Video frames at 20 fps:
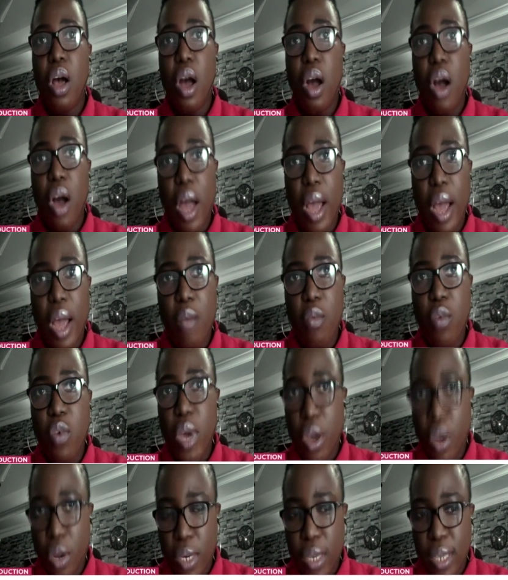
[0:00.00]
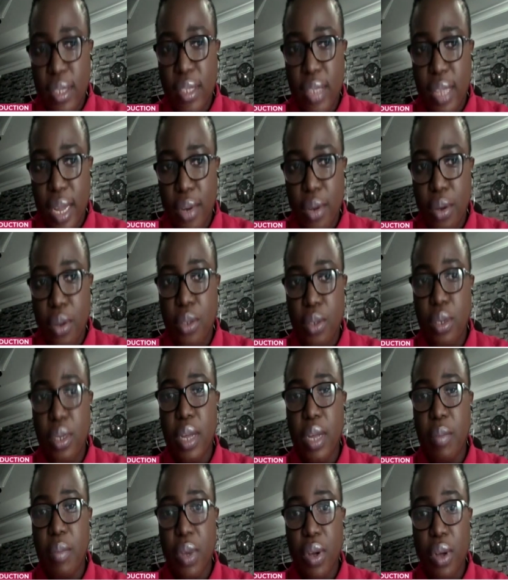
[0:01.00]
Um, we understand also that
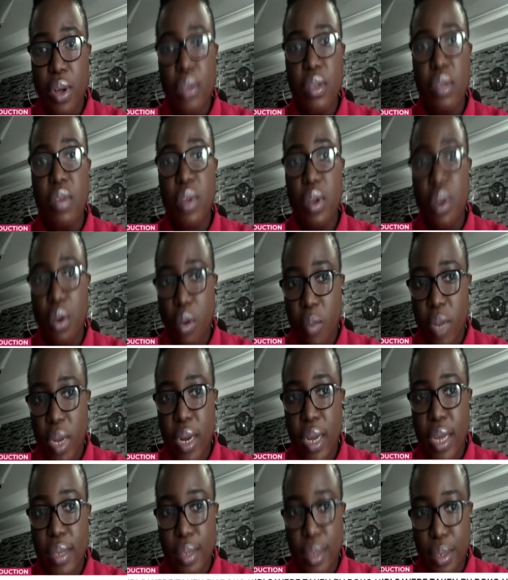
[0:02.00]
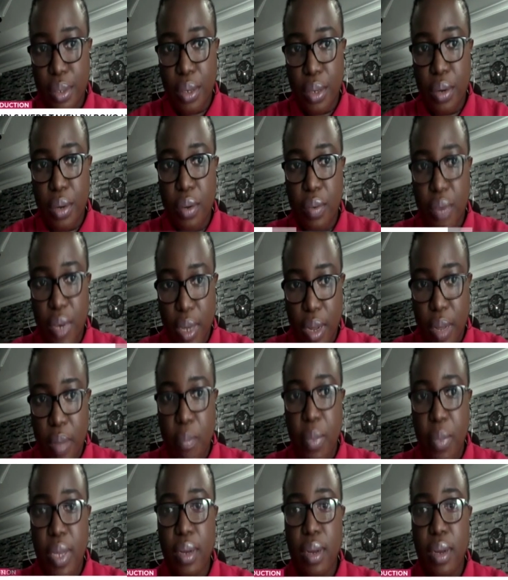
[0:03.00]
because of the globalization of the campaign